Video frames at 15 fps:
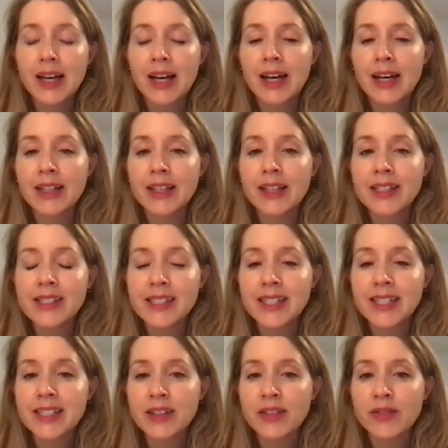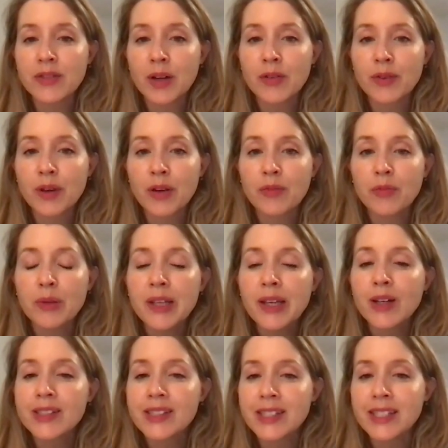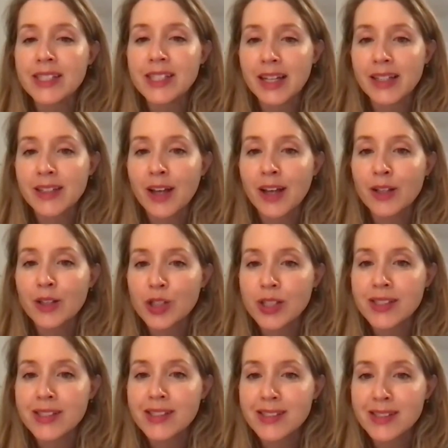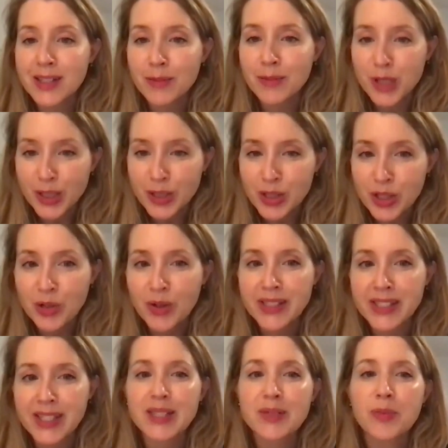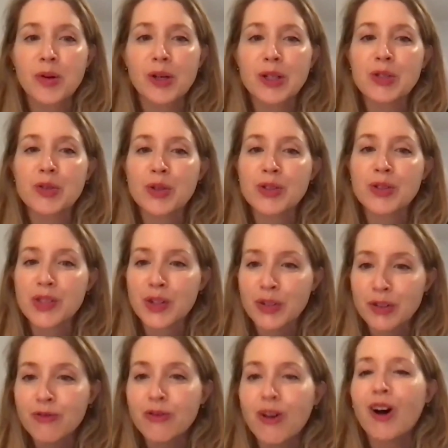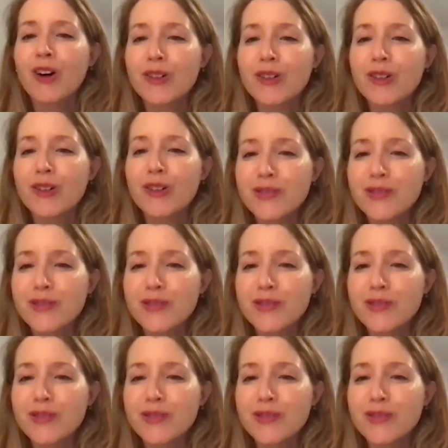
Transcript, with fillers: uh, the extent of, of, of, PRC technologies subject to US export controls that are involved